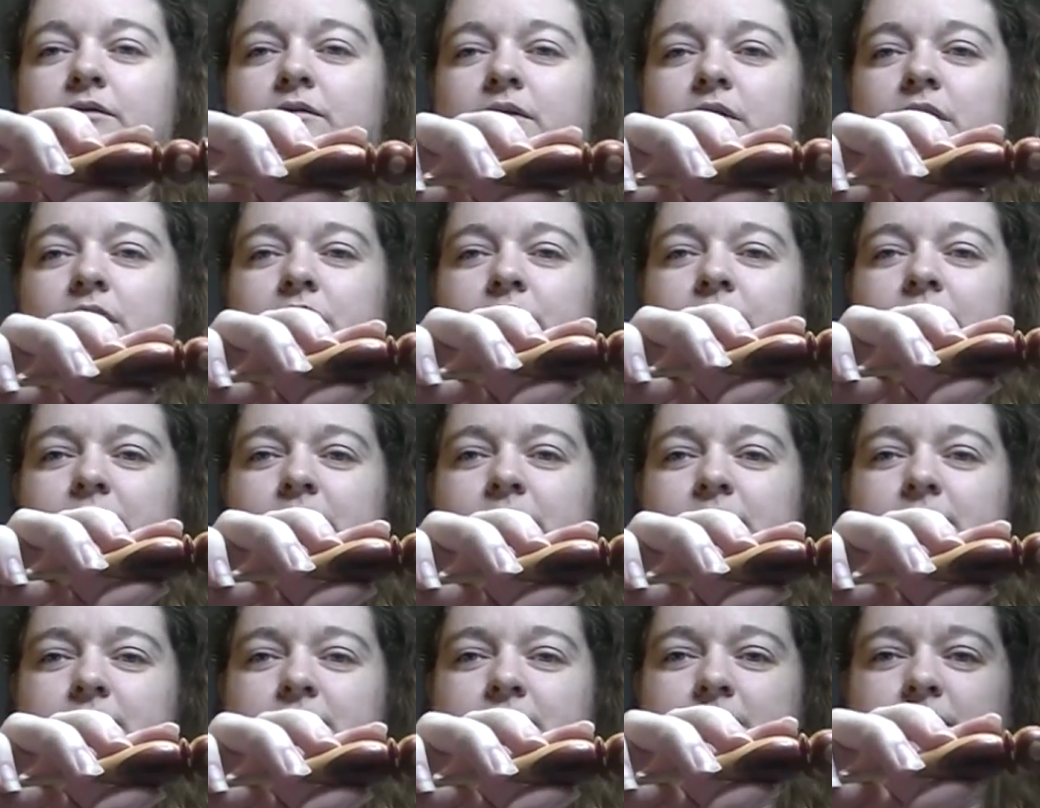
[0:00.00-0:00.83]
You
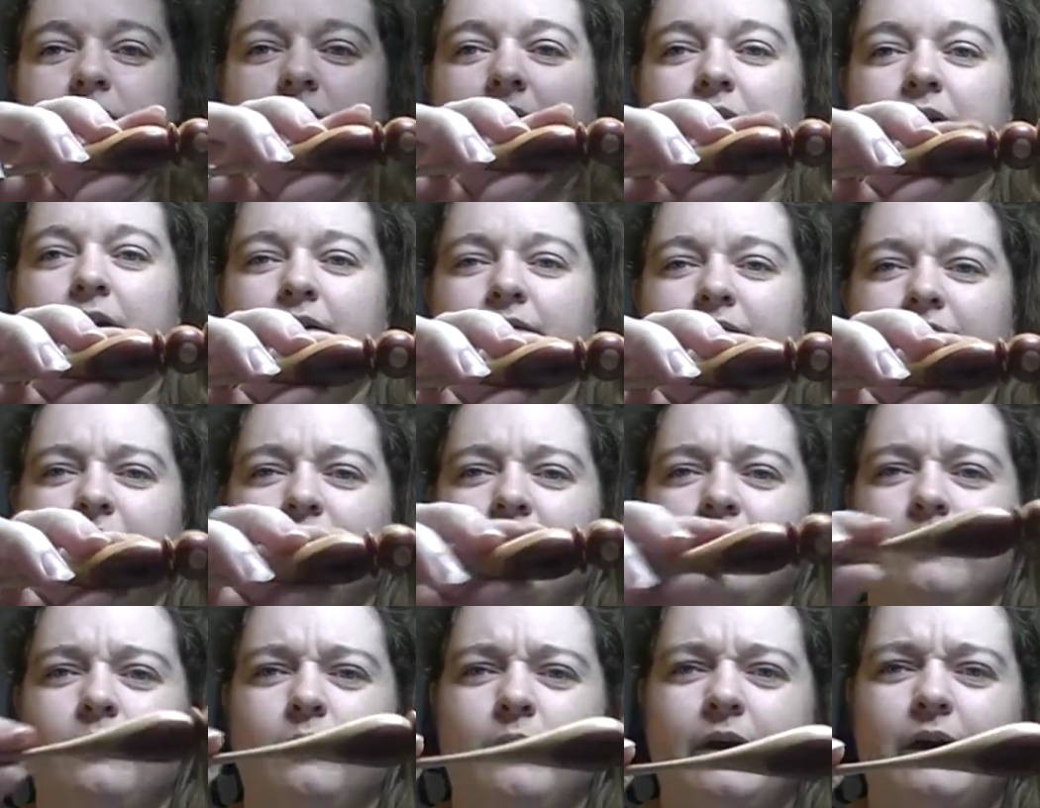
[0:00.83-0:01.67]
can't see that
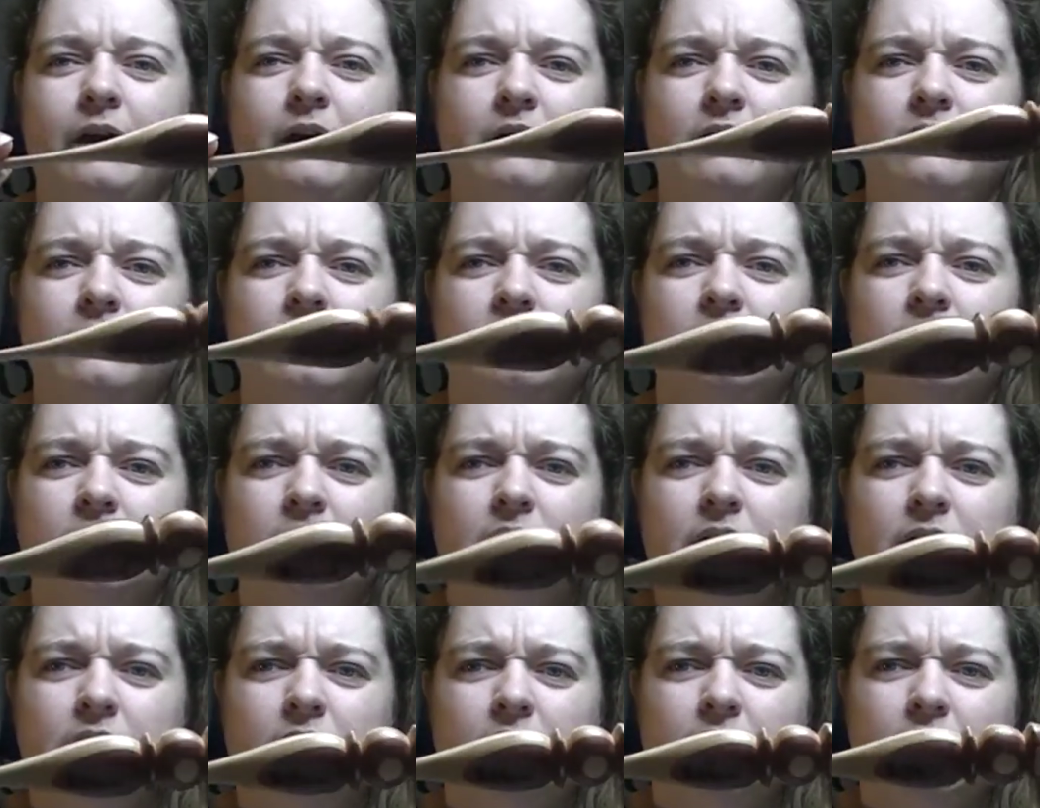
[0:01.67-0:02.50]
very well.
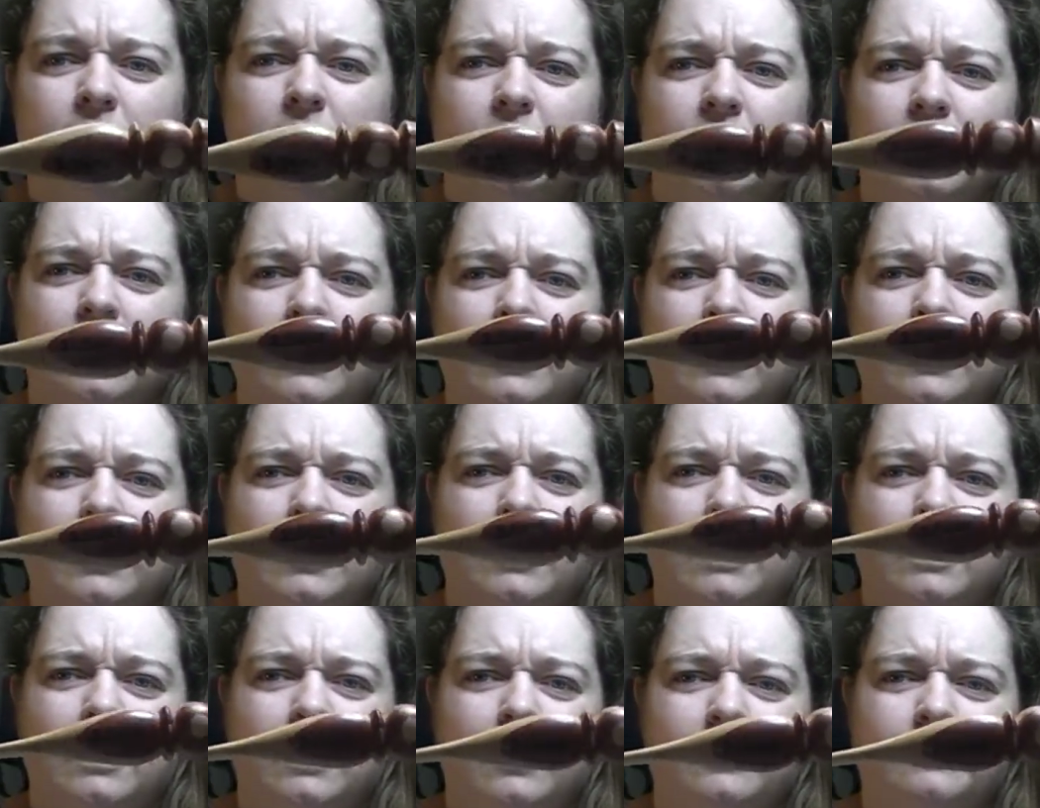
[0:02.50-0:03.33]

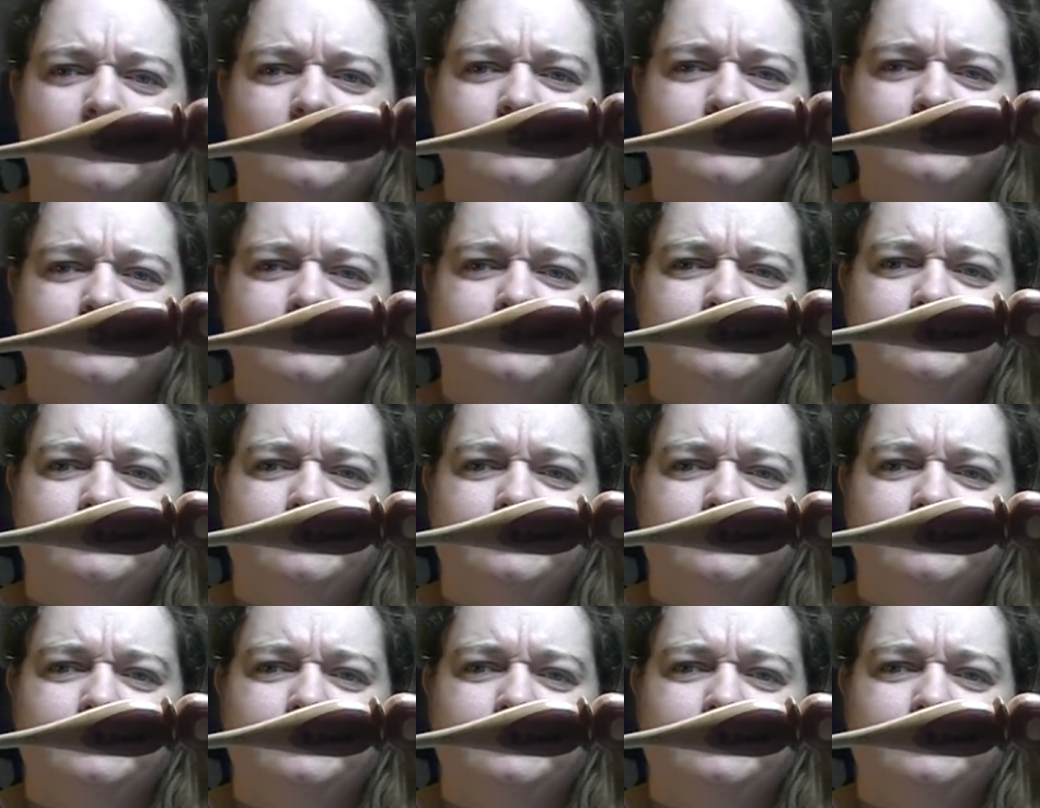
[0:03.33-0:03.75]
Can